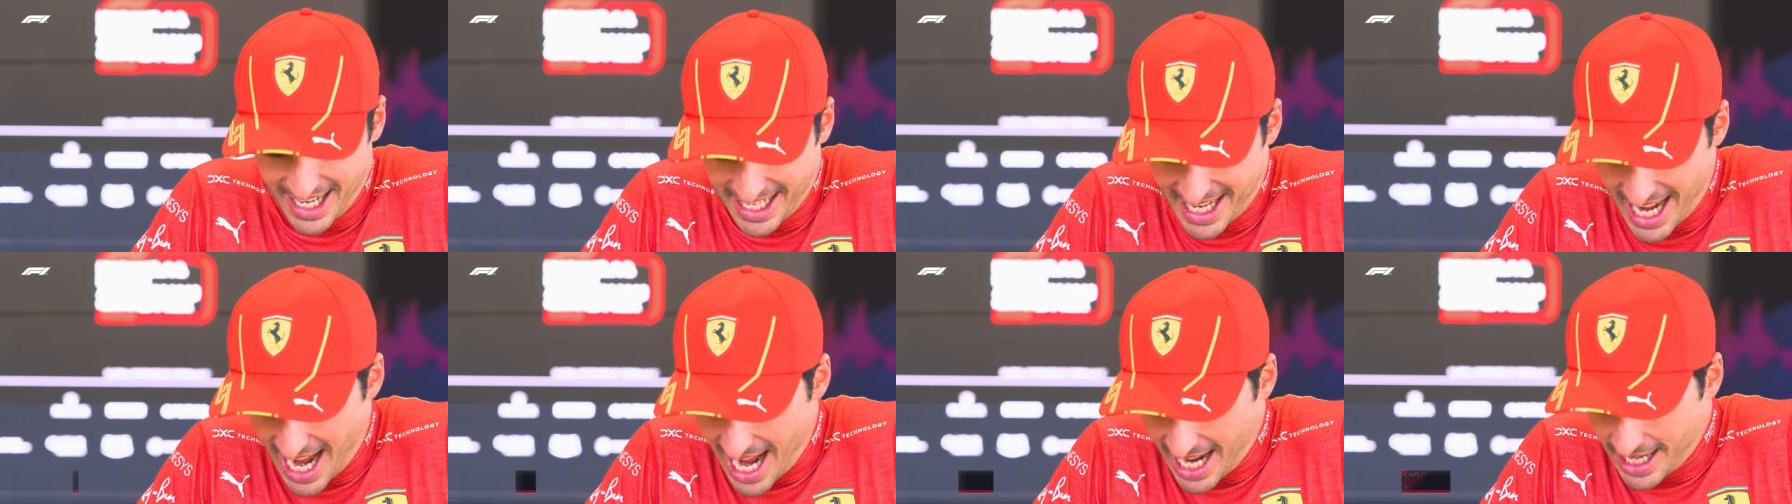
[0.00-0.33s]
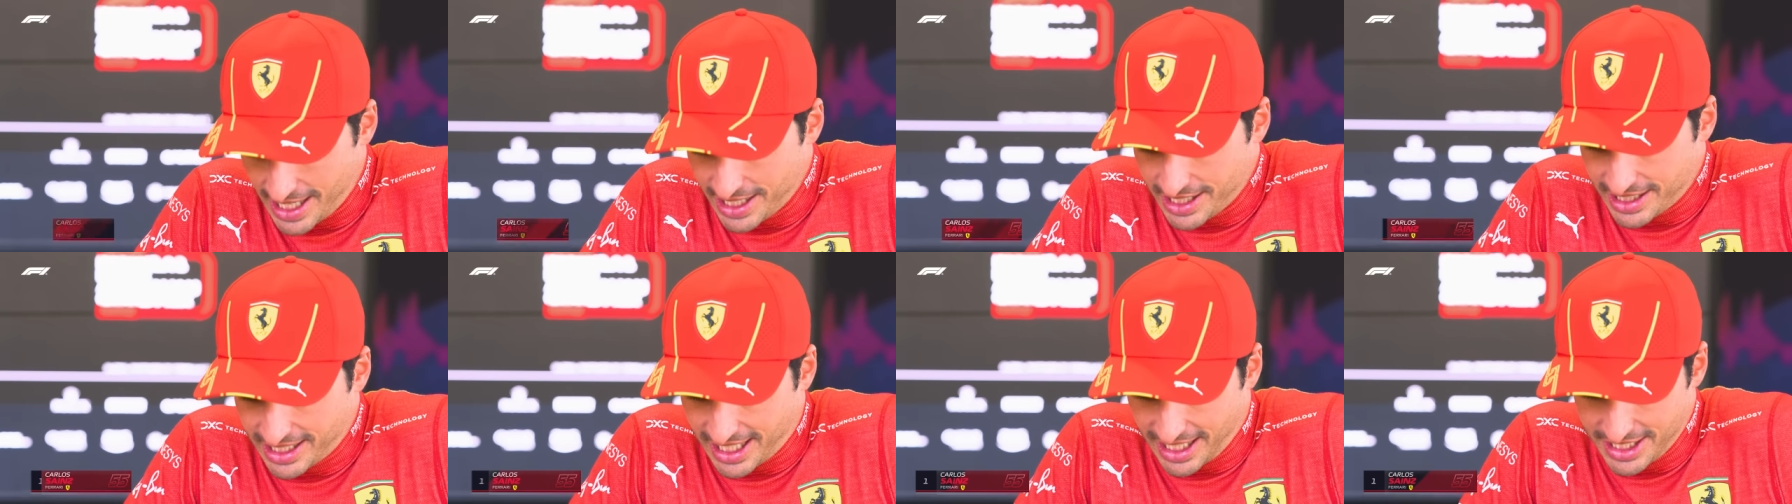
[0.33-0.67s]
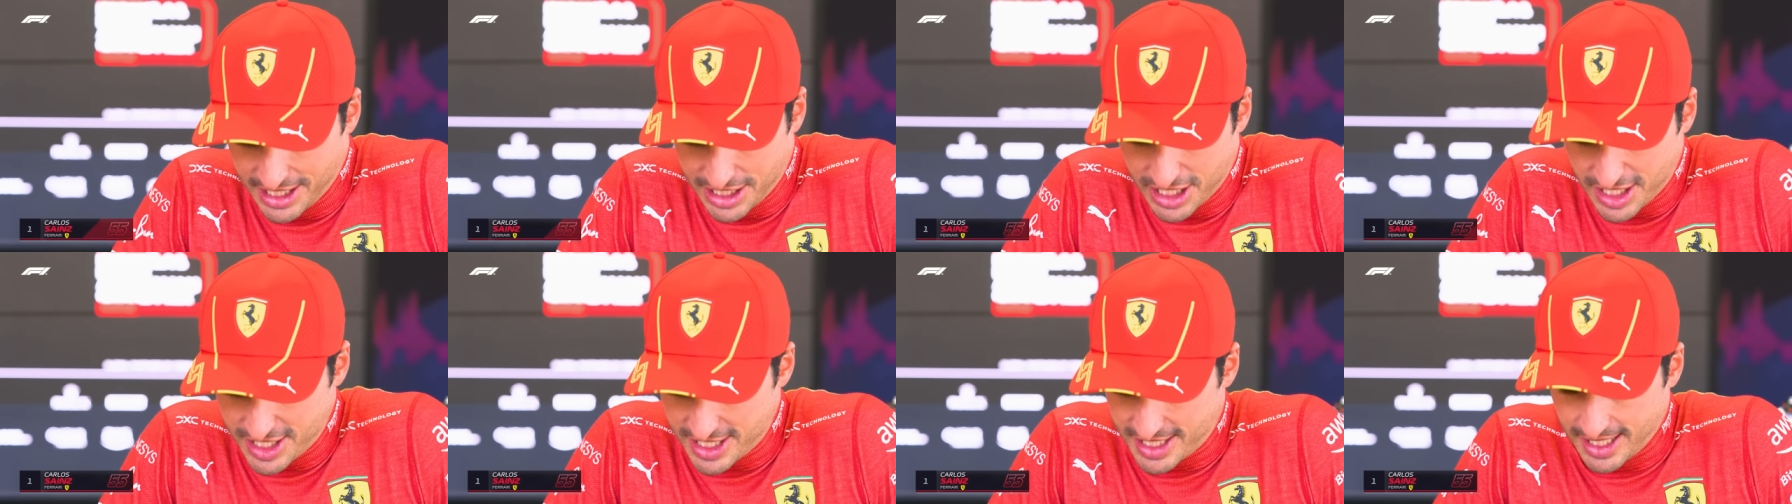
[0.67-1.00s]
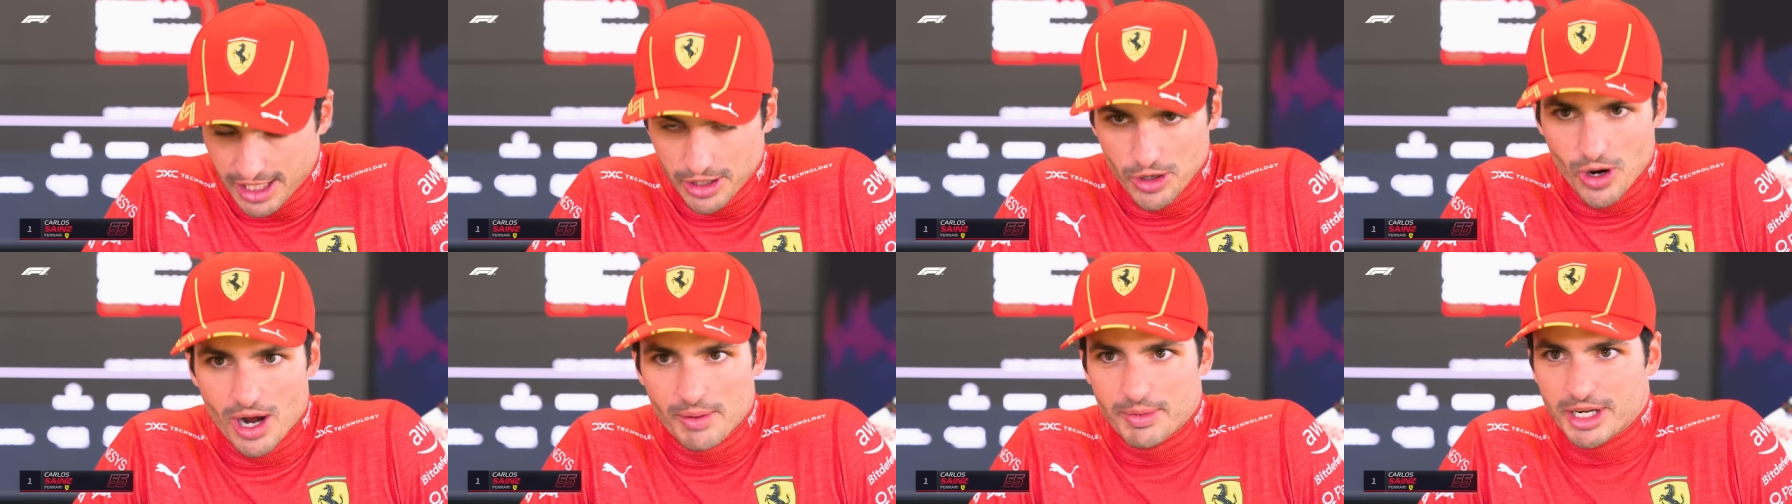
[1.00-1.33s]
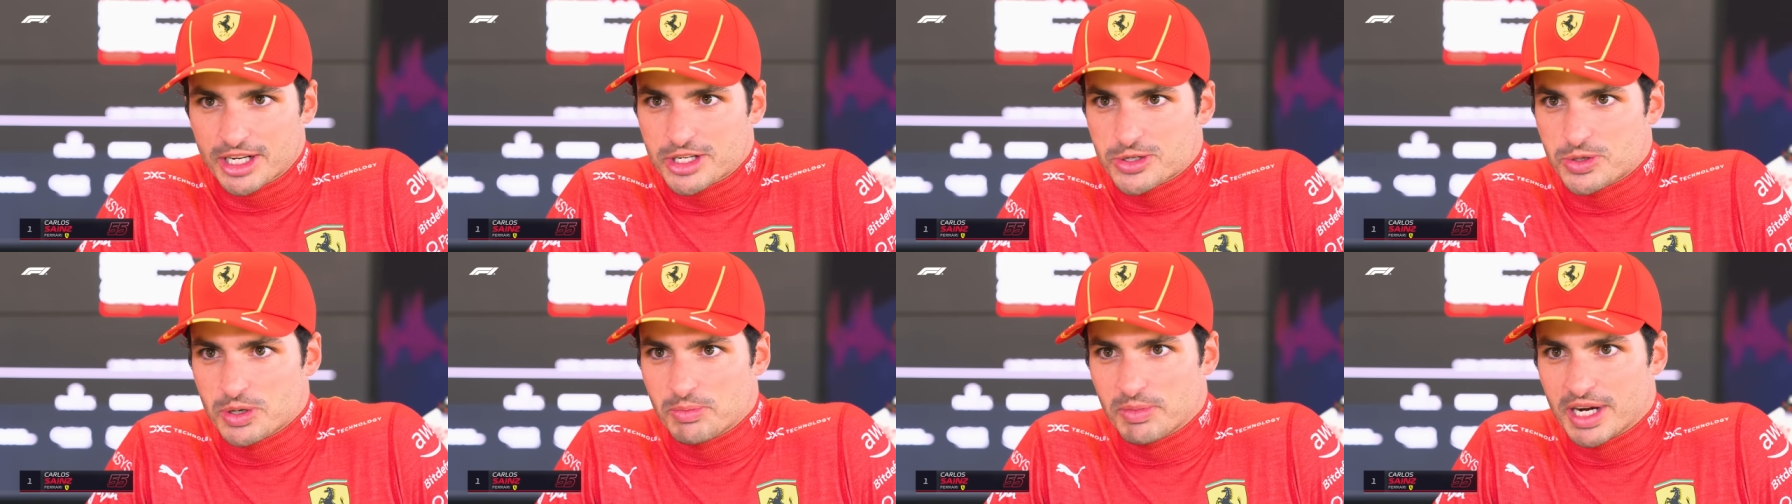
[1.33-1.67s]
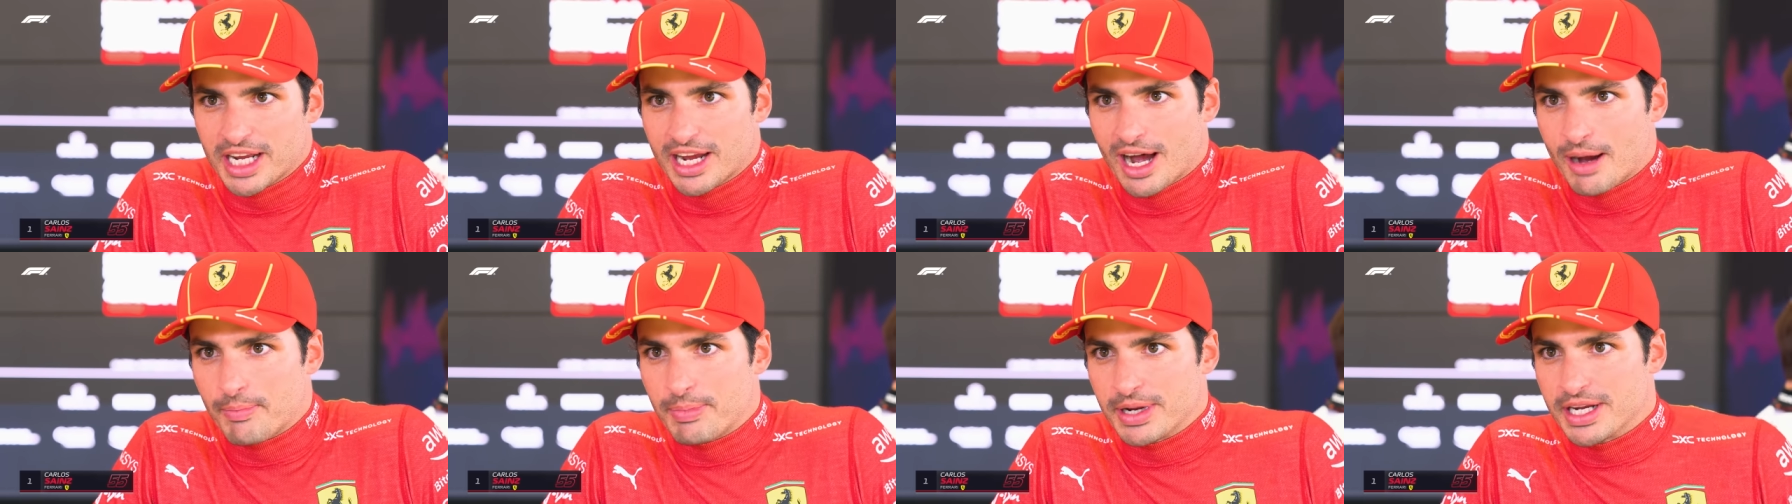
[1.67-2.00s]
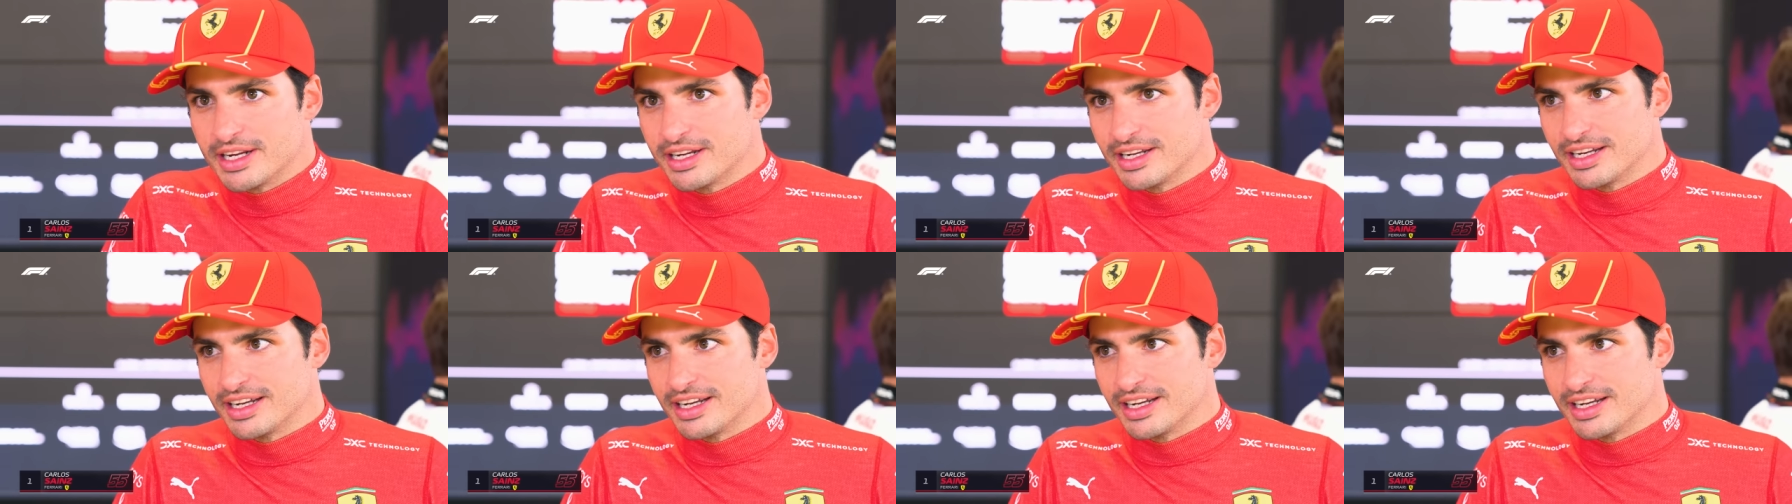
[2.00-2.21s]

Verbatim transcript: Yeah, I can just tell you I'm extremely happy,